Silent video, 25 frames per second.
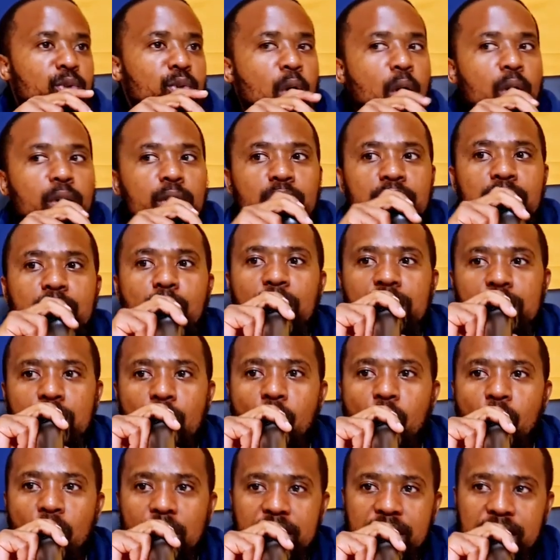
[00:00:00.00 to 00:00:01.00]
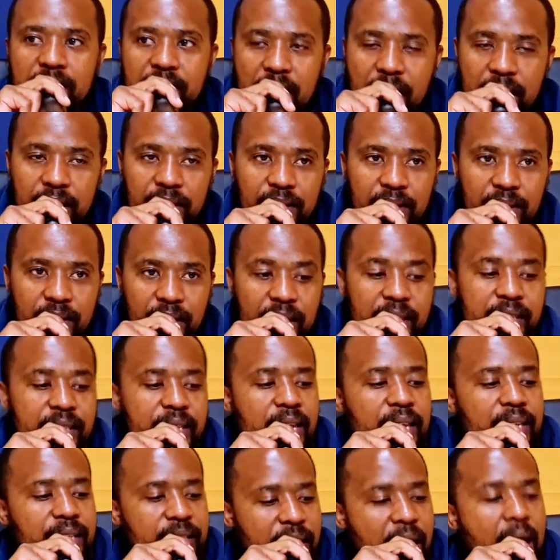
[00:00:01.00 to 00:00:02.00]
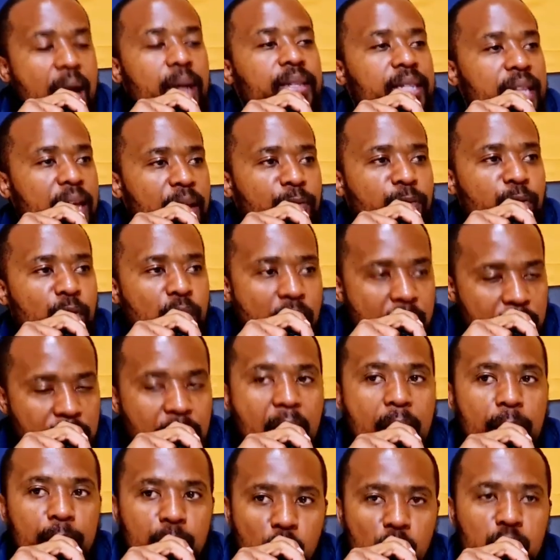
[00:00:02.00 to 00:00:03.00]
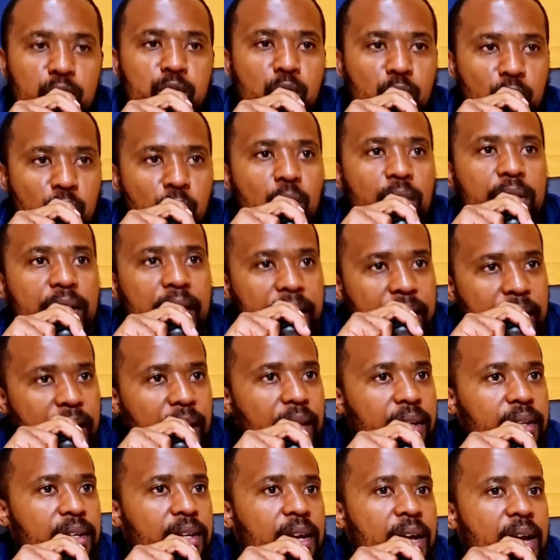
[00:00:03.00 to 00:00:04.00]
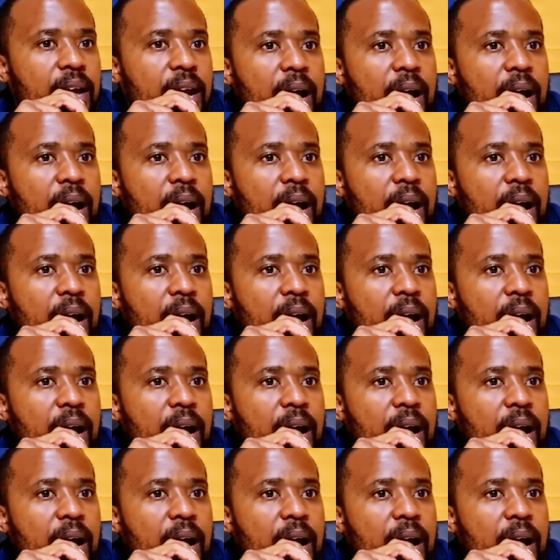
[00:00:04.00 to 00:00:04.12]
So you see what the Lord is said? He says, yeah, therefore I, am also not going to hear.